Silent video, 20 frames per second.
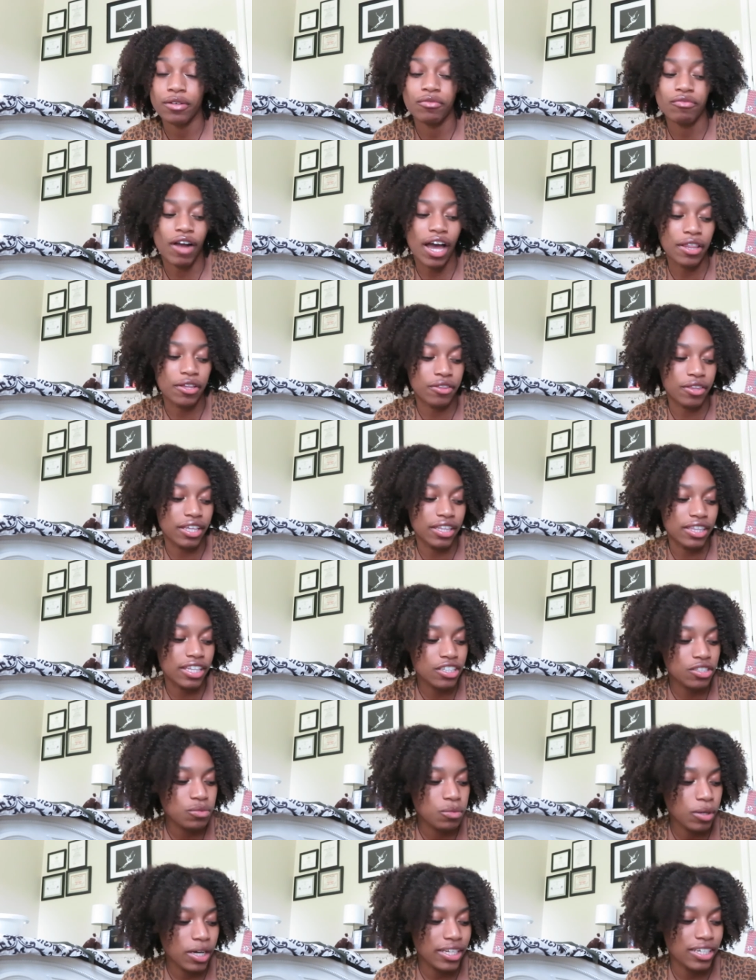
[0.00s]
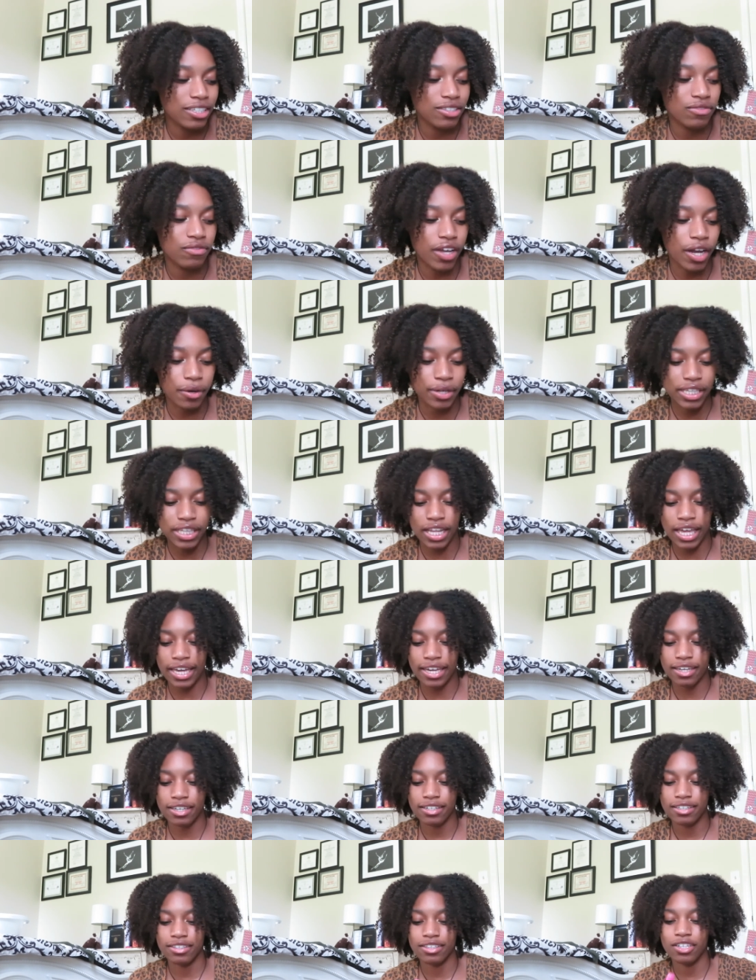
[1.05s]
rather than this one is very
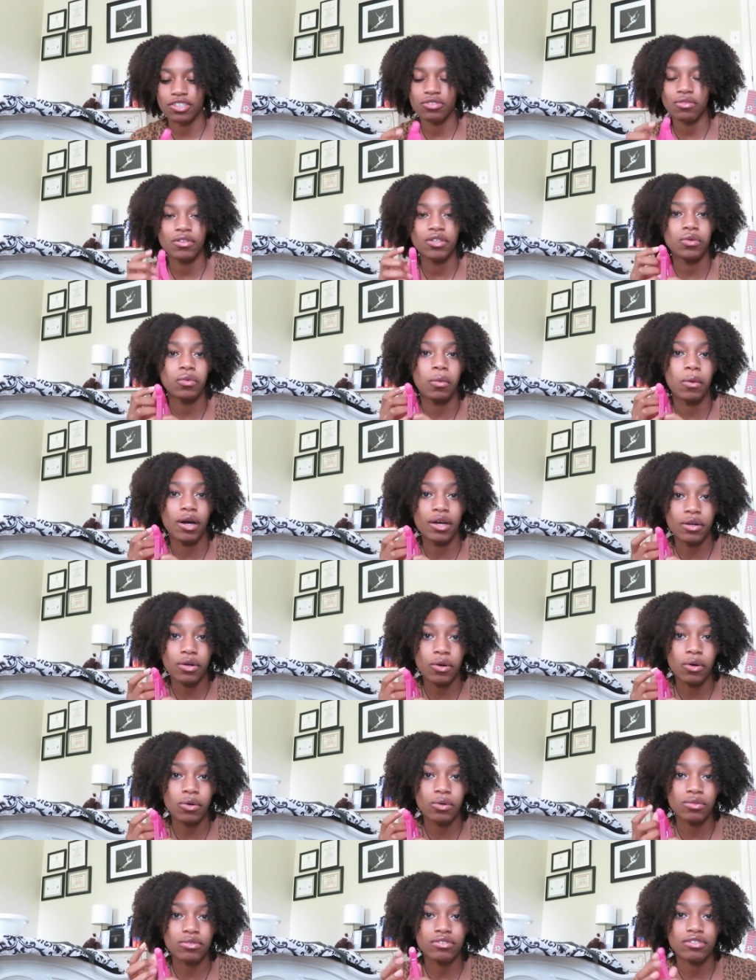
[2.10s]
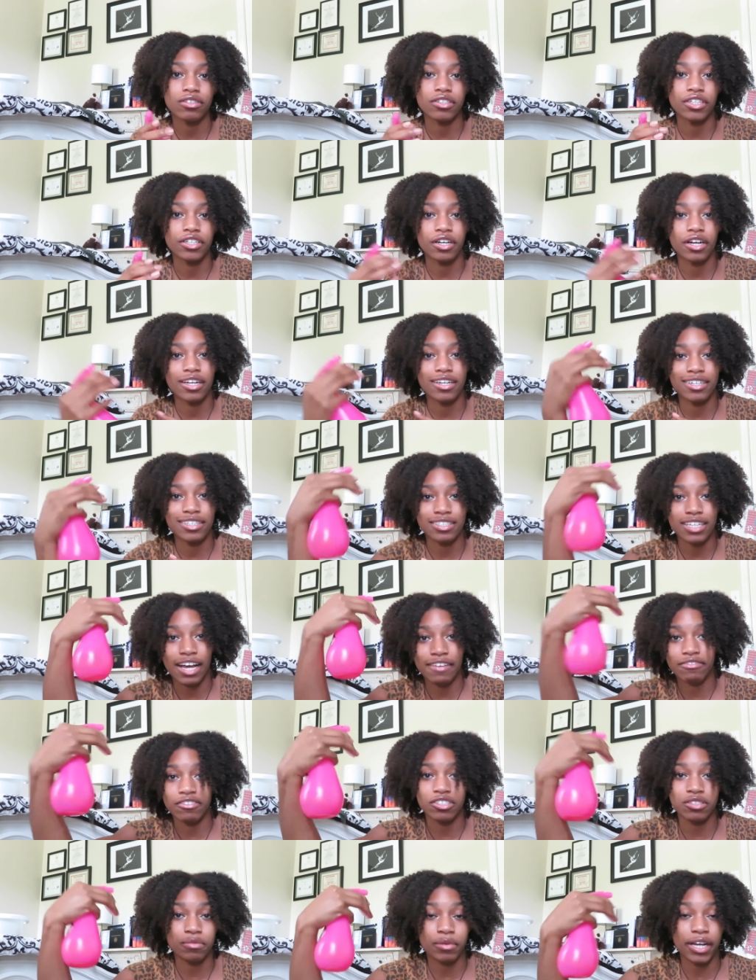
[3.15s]
like, there's only one hole, so you're gonna just have
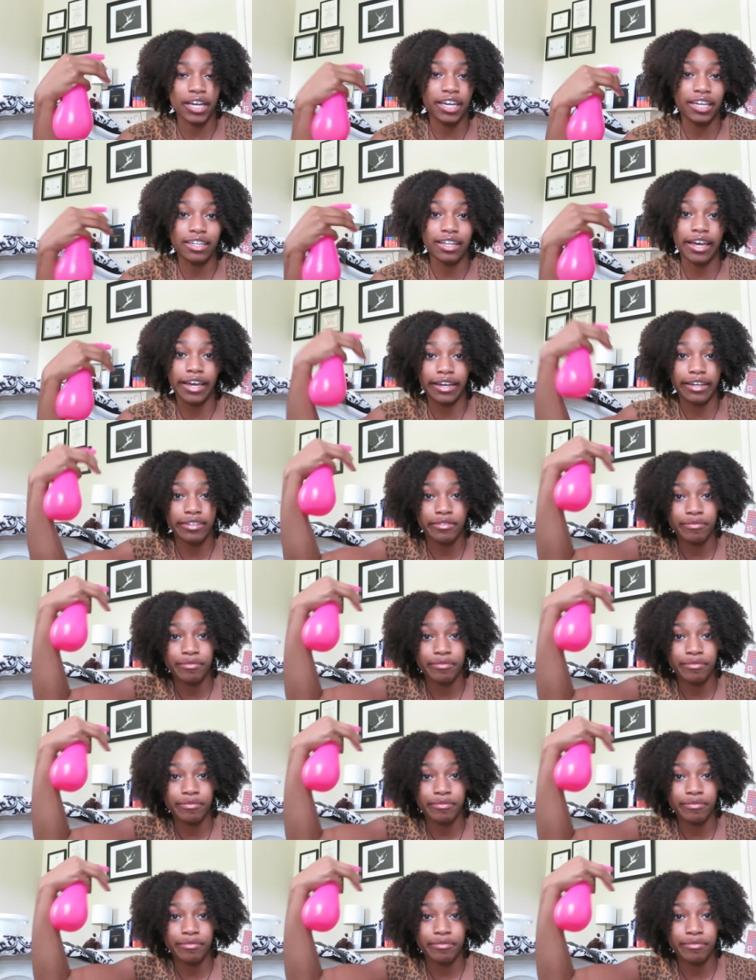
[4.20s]
to spray it like